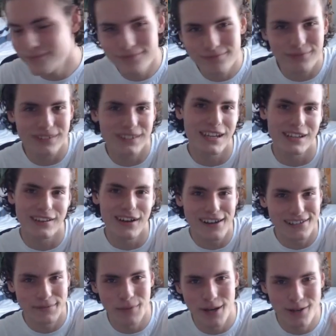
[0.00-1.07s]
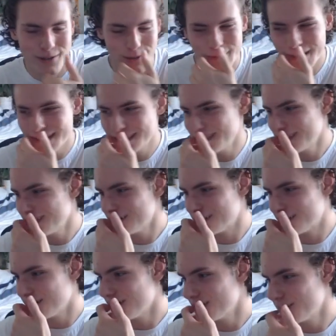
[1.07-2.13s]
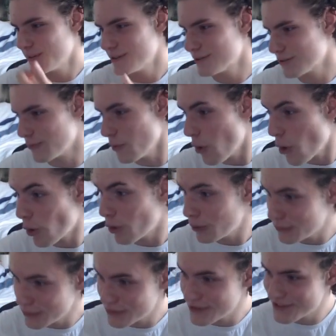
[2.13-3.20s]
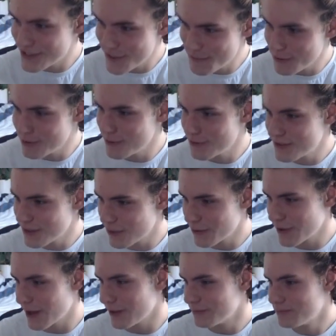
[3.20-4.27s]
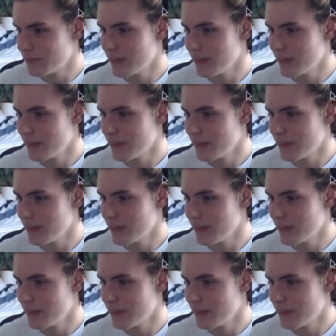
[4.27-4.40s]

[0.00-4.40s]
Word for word: it's like task manager, basically just task manager. Whoa, dude, the CPUs and all that.